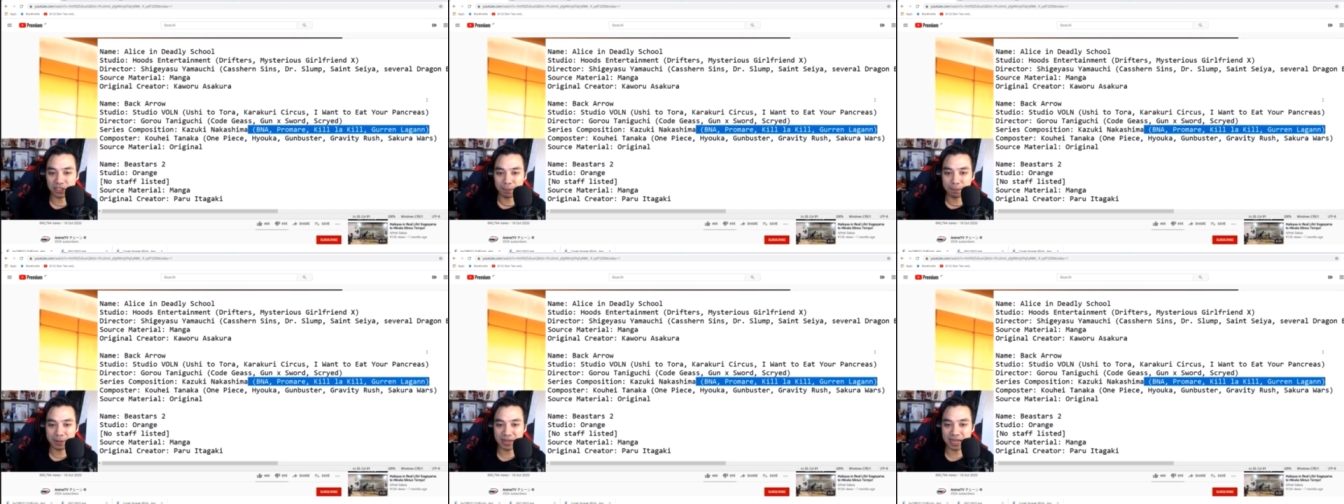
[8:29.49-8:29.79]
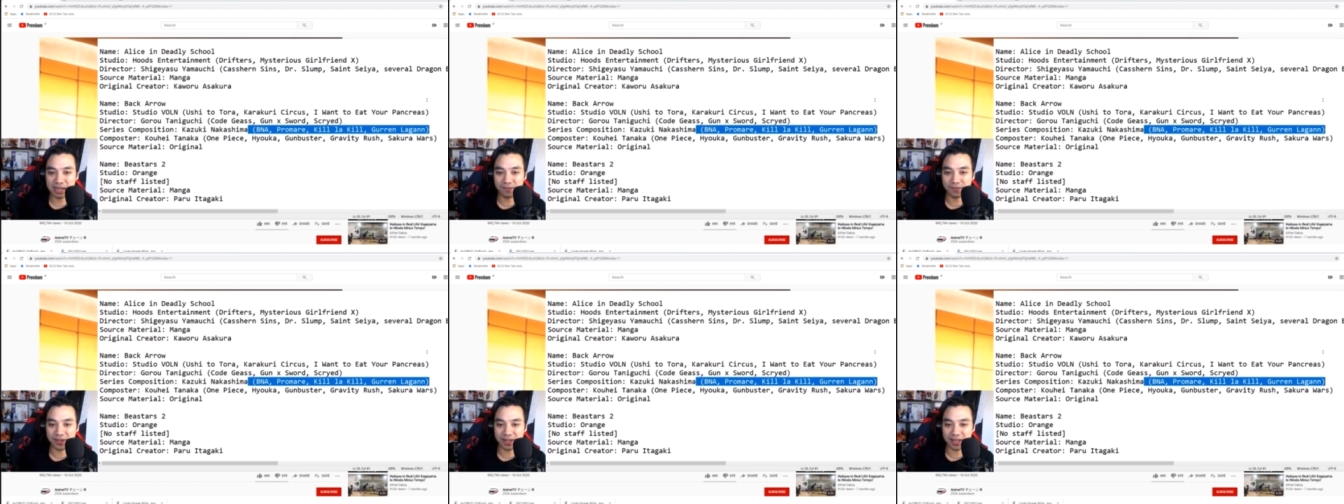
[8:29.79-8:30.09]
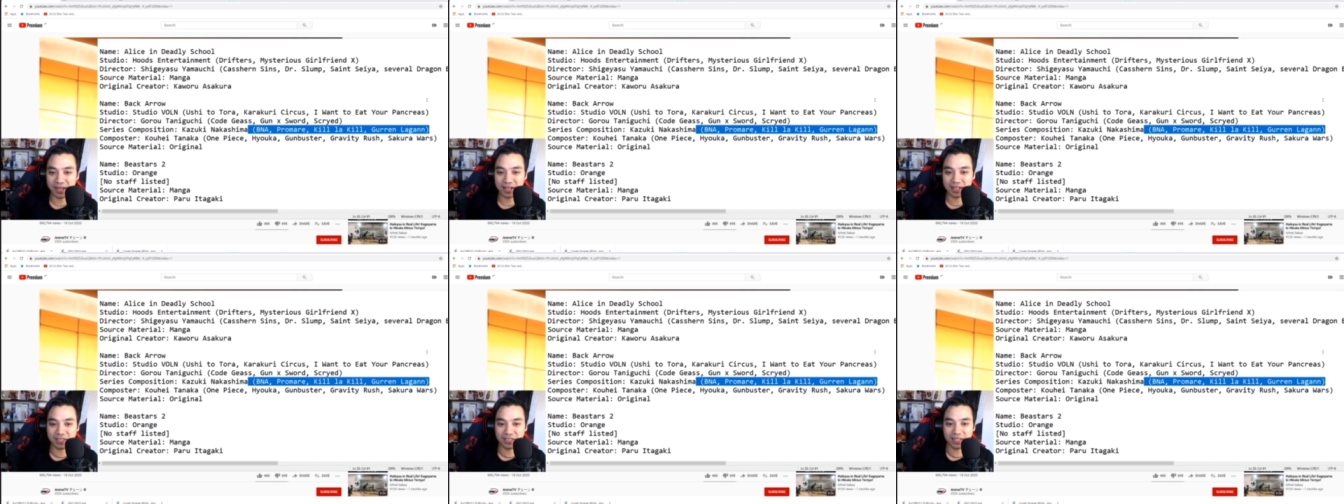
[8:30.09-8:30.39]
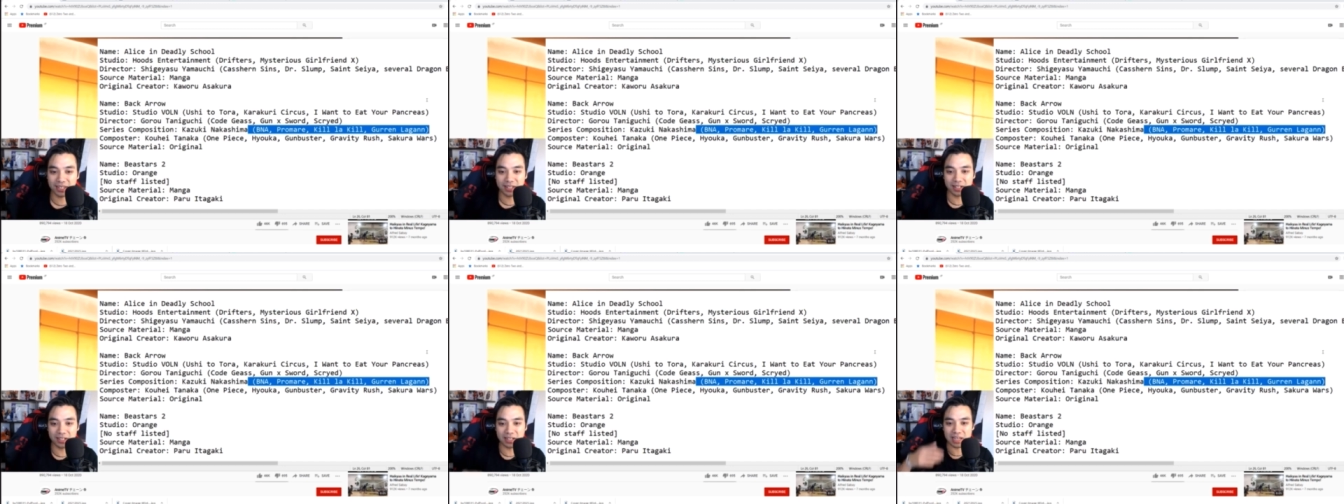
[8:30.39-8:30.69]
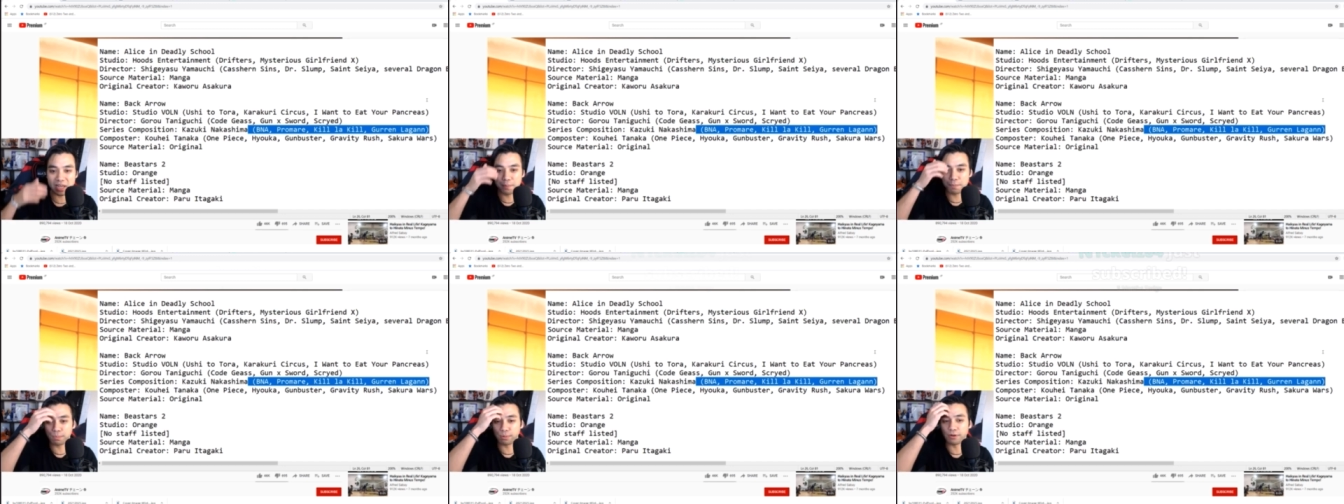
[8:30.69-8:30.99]
the PV didn't
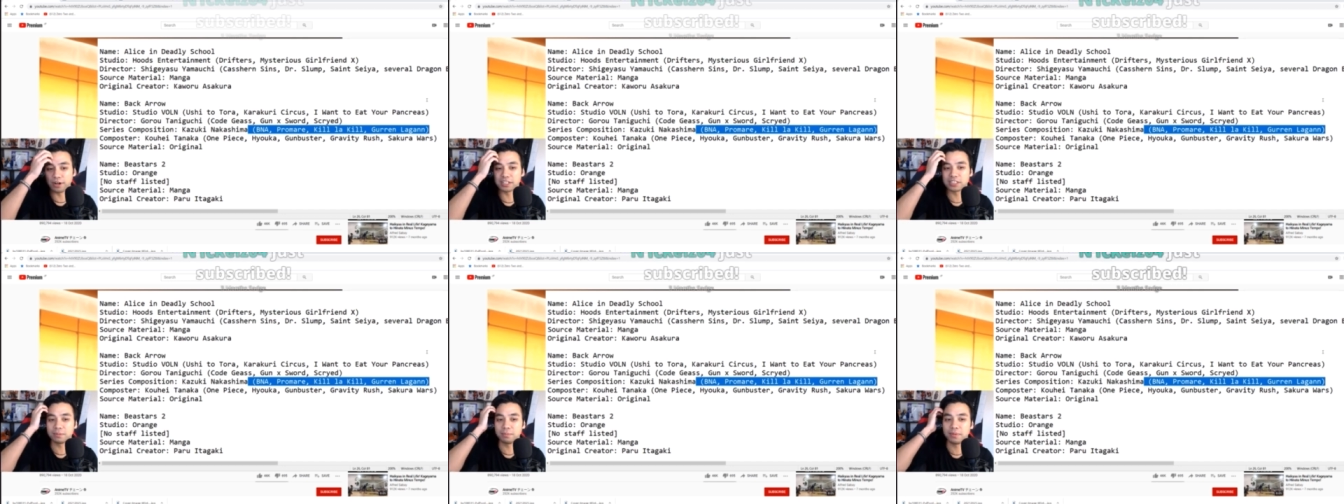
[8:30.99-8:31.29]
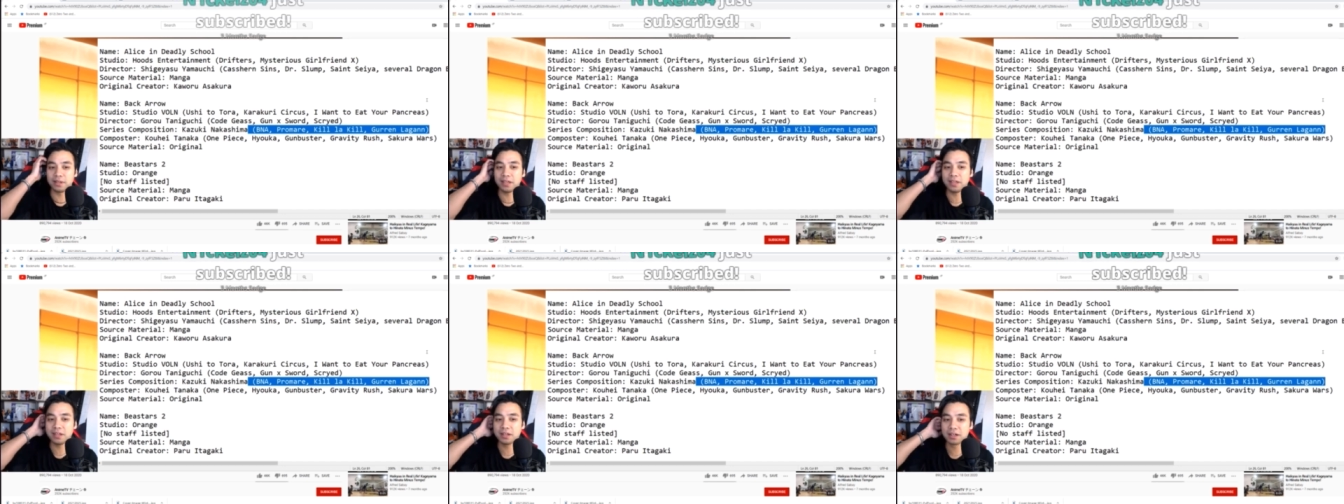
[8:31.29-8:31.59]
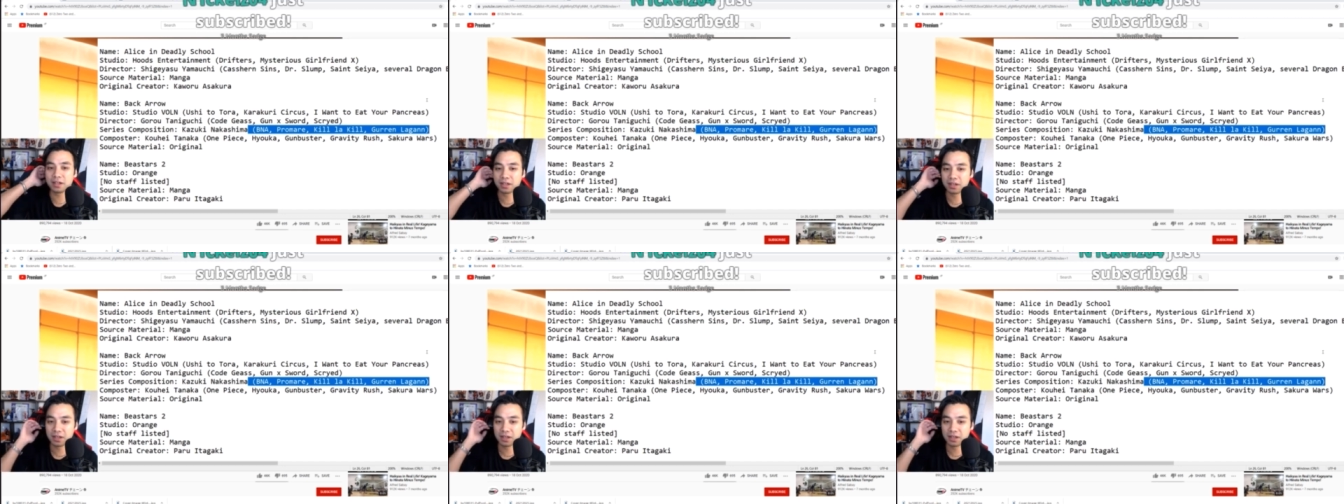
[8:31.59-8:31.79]
impress me,